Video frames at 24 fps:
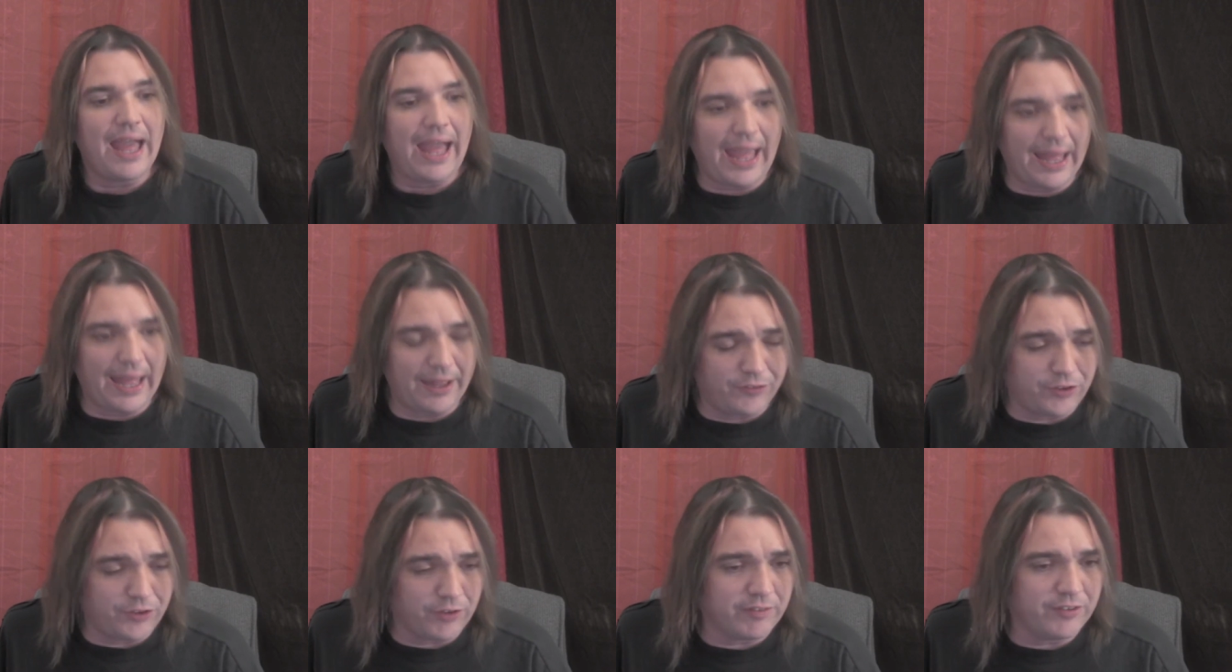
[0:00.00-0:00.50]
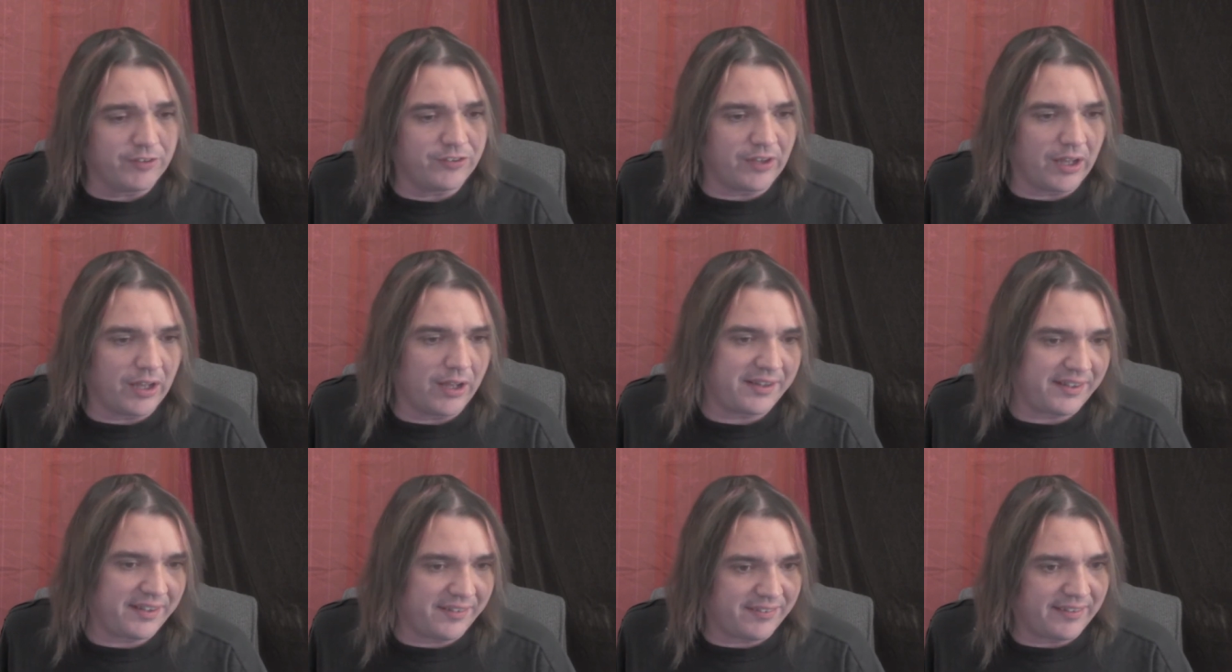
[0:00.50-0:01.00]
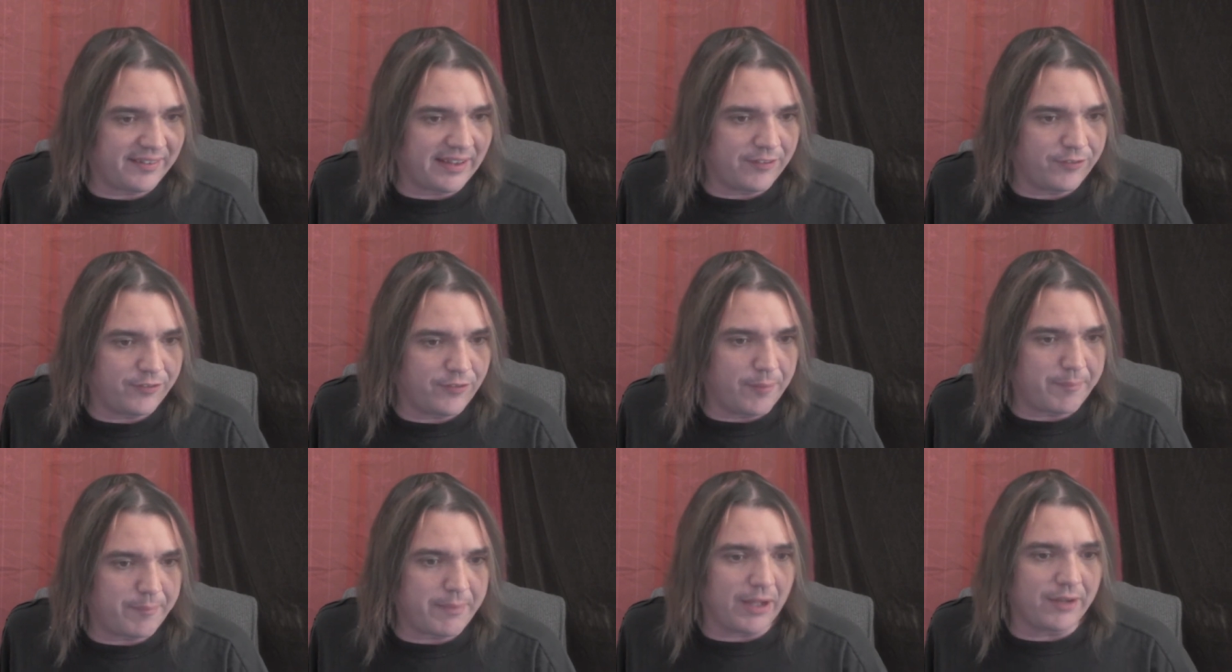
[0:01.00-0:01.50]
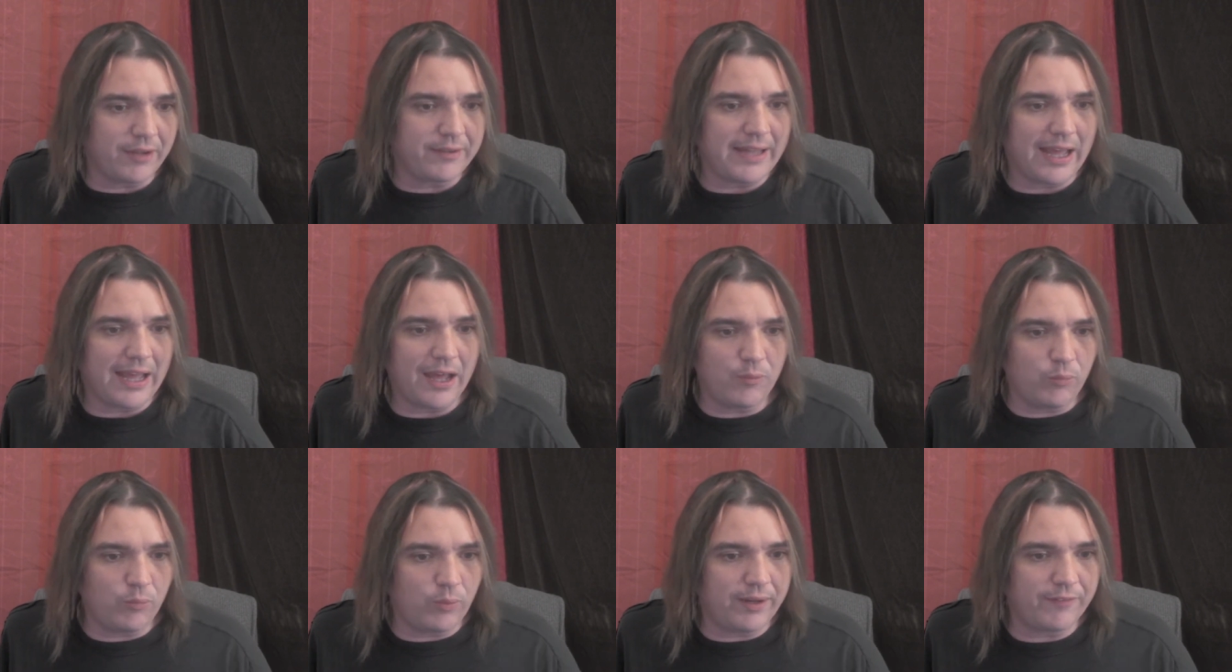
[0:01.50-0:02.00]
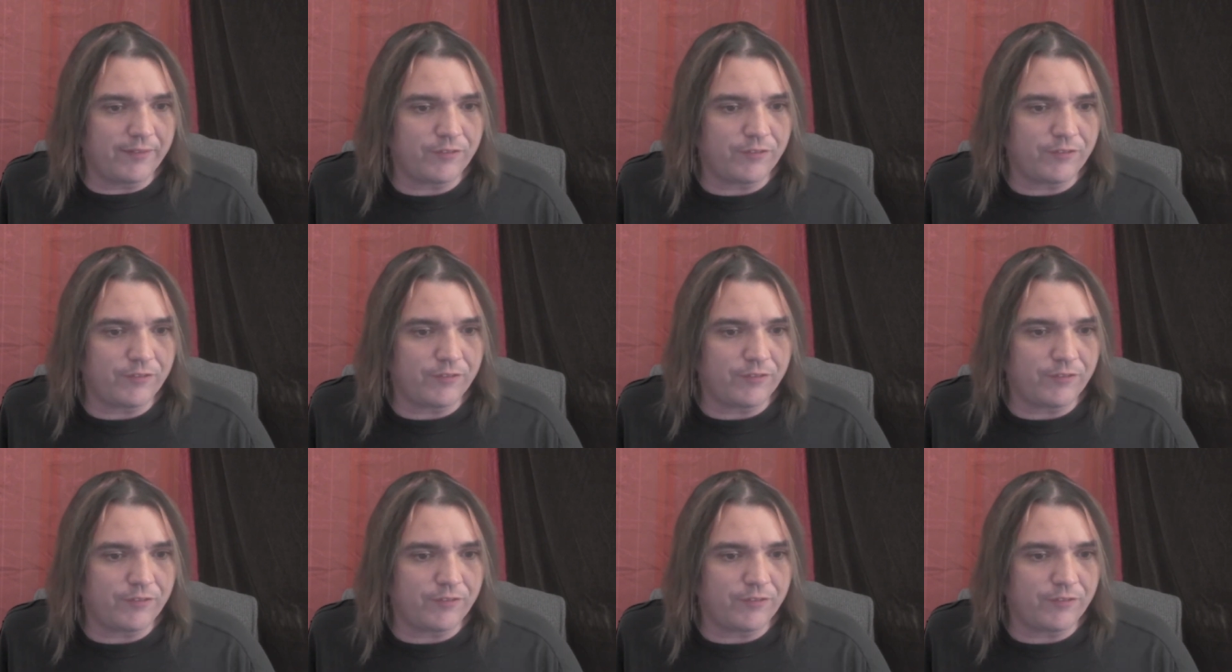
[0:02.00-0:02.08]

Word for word: As a result, it says the meltdown would